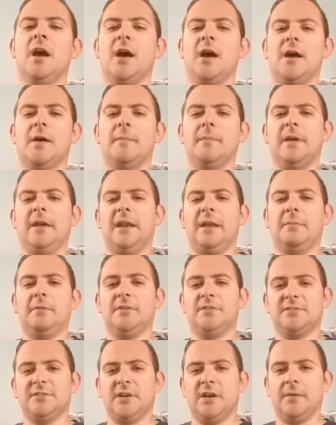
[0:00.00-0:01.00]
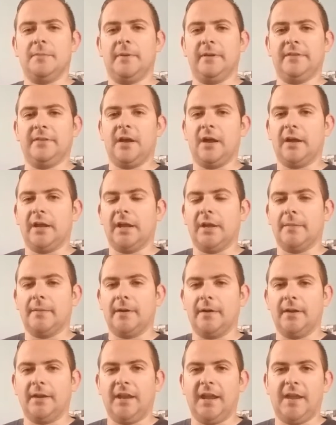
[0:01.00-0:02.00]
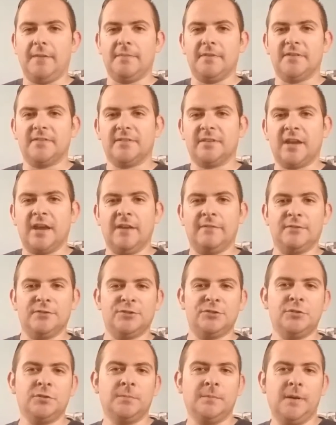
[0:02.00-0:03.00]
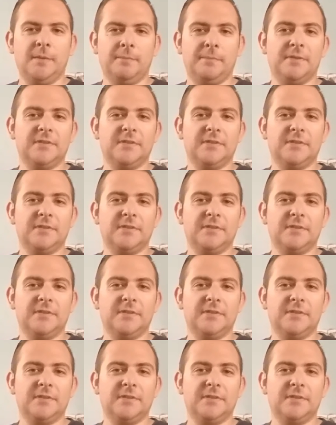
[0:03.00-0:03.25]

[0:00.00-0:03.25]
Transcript: And I'm going to start by talking about a game that's kind of a shoot-'em-up,